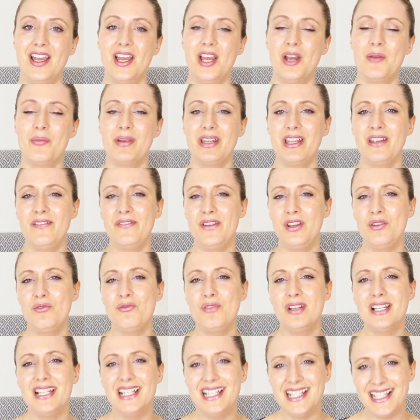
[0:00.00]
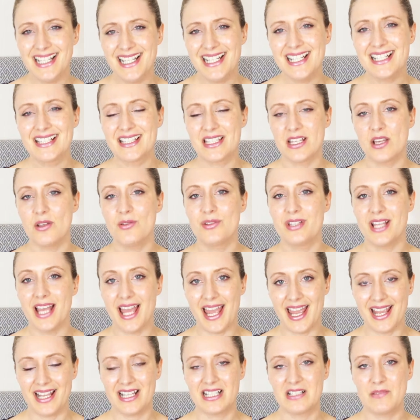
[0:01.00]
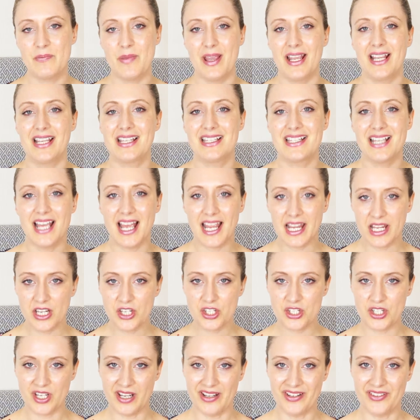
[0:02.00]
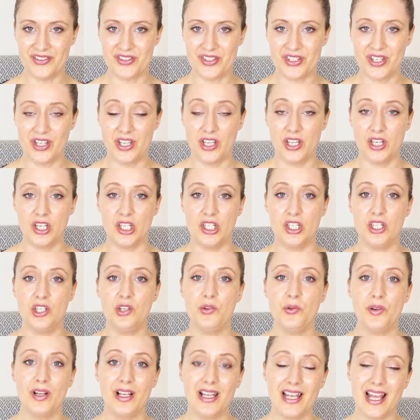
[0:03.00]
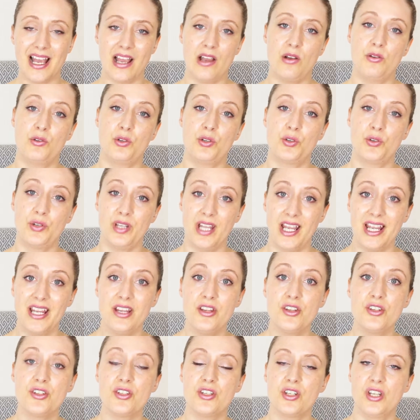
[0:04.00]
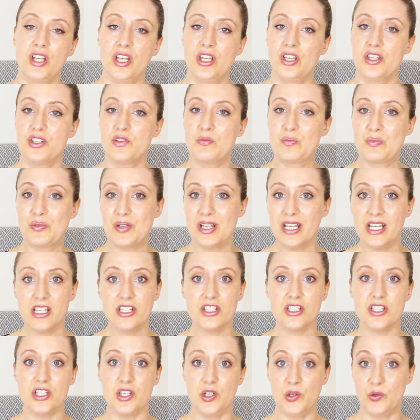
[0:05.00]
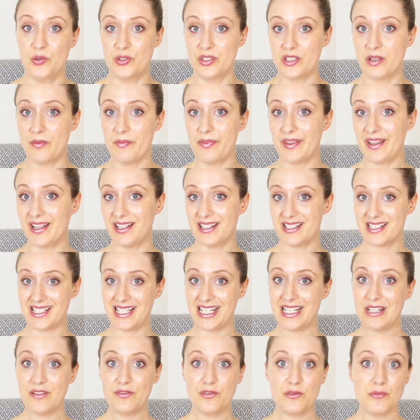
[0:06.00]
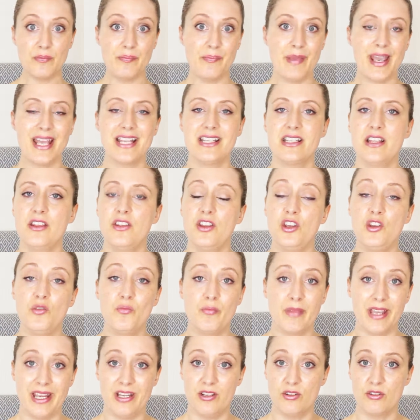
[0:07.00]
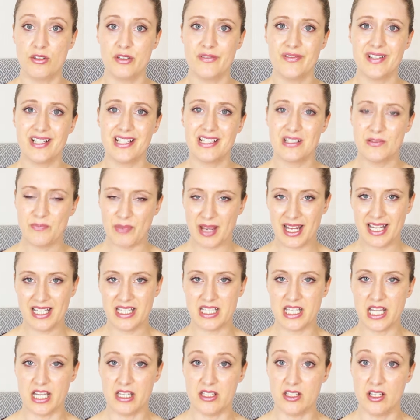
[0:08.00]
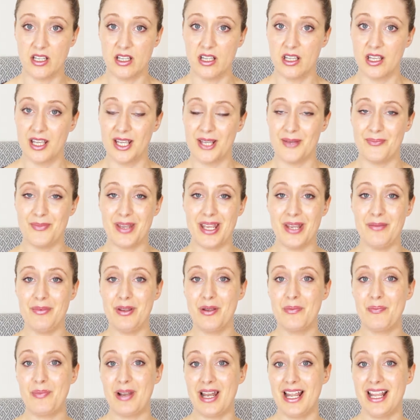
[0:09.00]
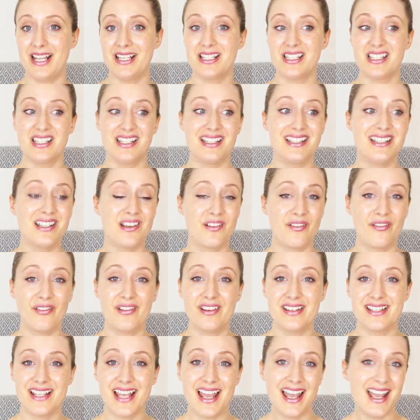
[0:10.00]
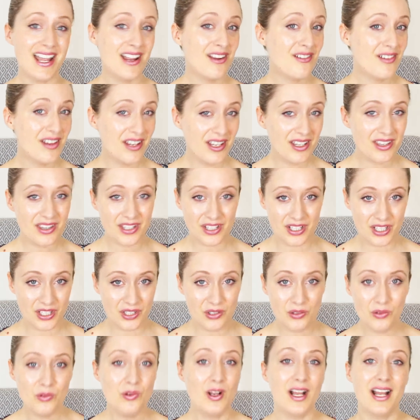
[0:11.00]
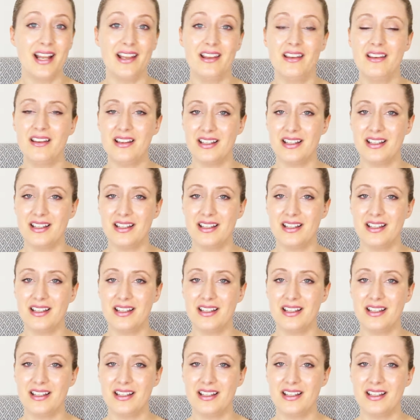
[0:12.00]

But if you release those expectations, you allow creation to bring to you something that's even better that you may not have expected. Maybe a place in a different area that you hadn't